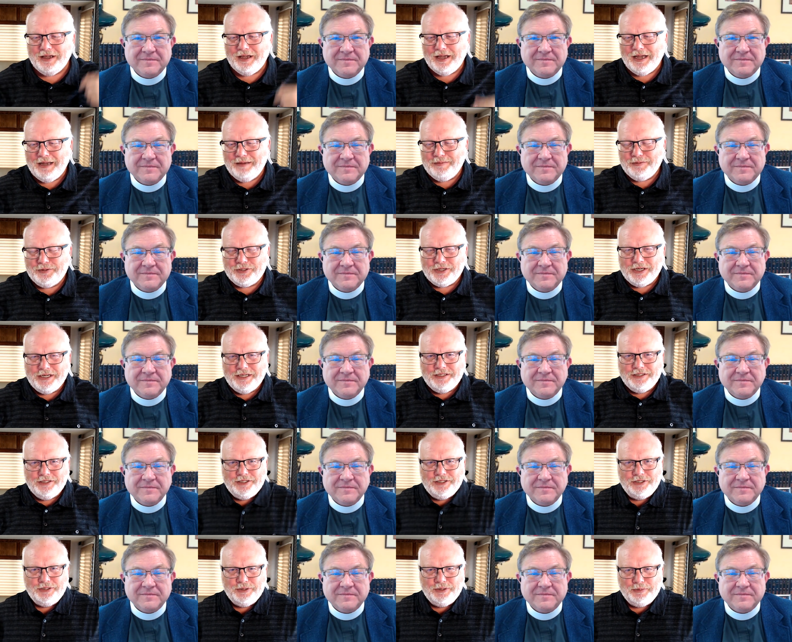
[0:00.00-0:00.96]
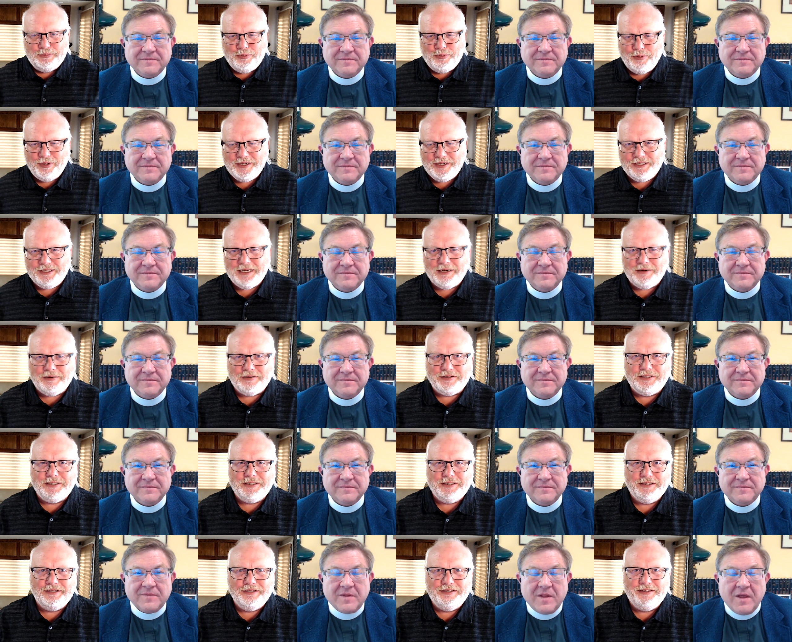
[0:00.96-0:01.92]
Speaker 1: I'm trying to point
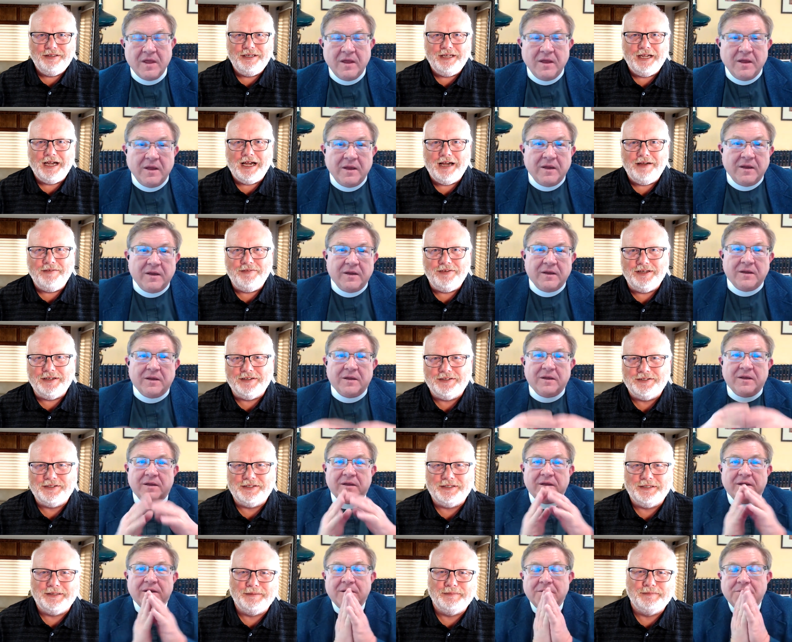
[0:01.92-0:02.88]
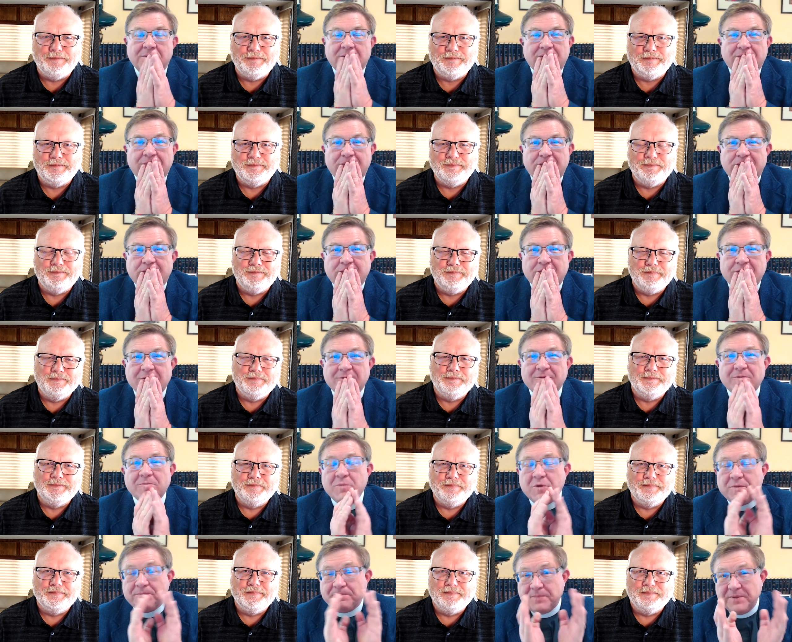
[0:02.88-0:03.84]
out the obvious.
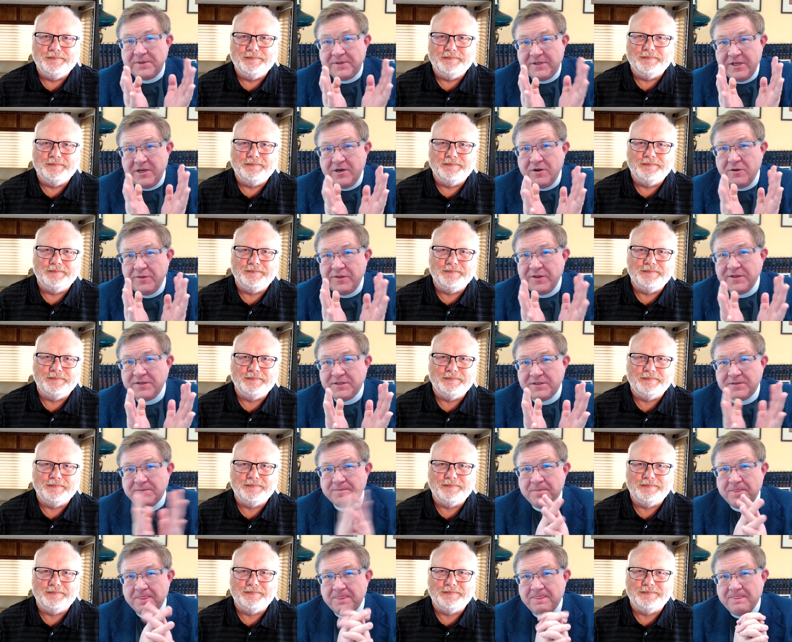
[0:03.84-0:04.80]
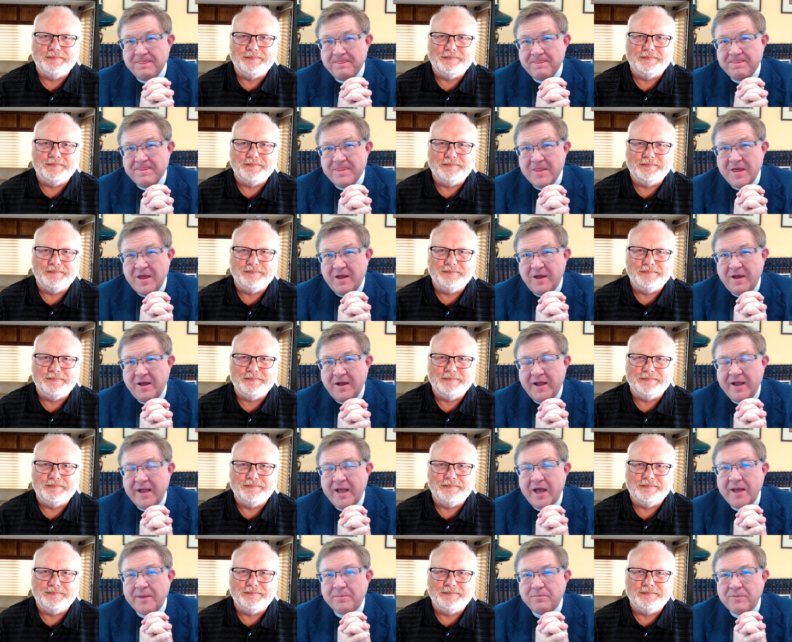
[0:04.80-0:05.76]
Speaker 2: But, but you know, this...
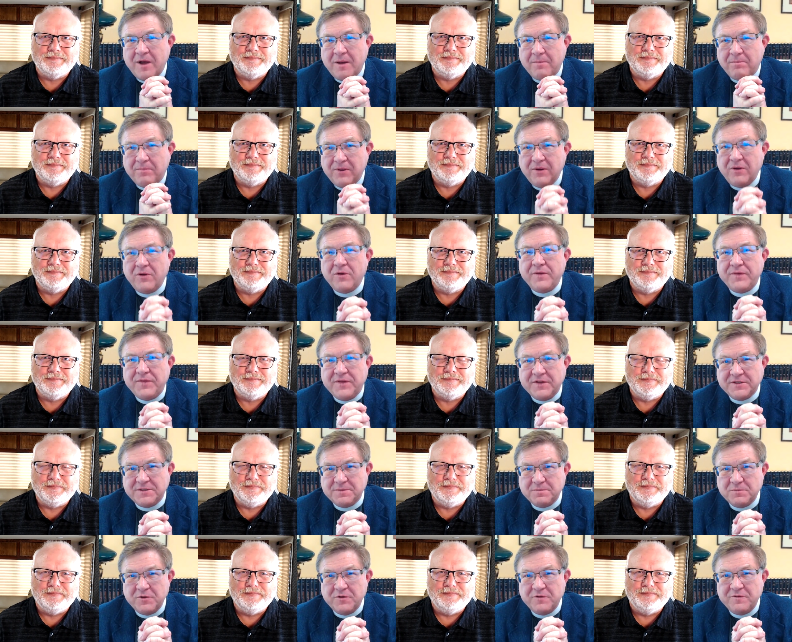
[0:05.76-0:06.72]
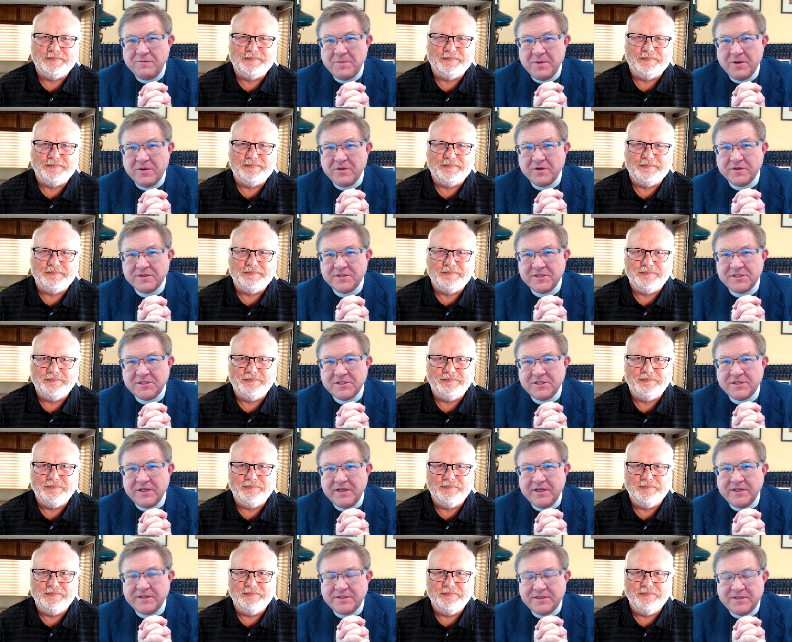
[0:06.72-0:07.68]
I, I applaud this move because
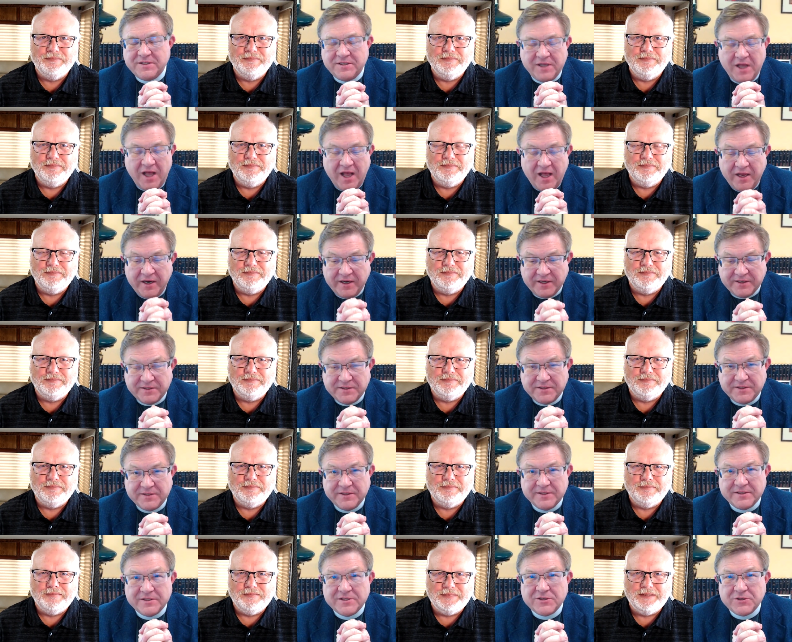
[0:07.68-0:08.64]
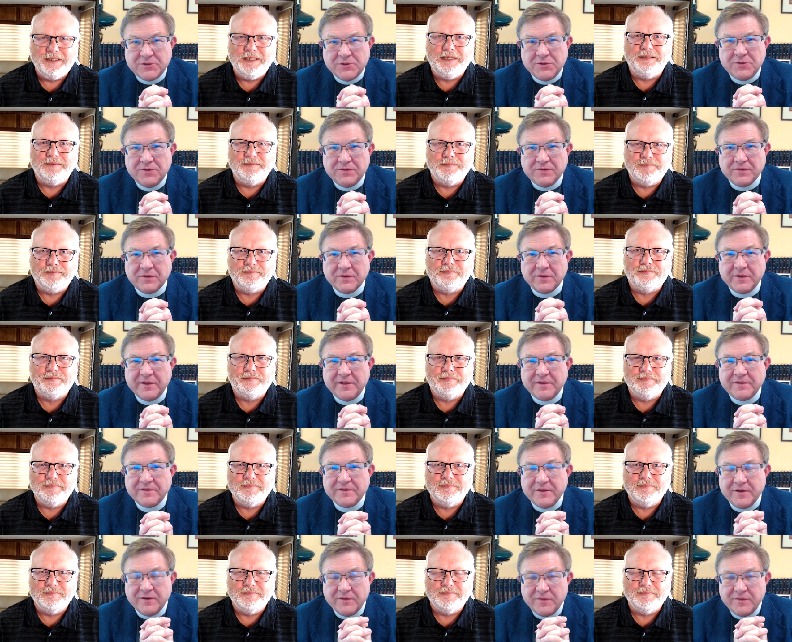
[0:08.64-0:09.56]
it's it's honest, it's truthful. It you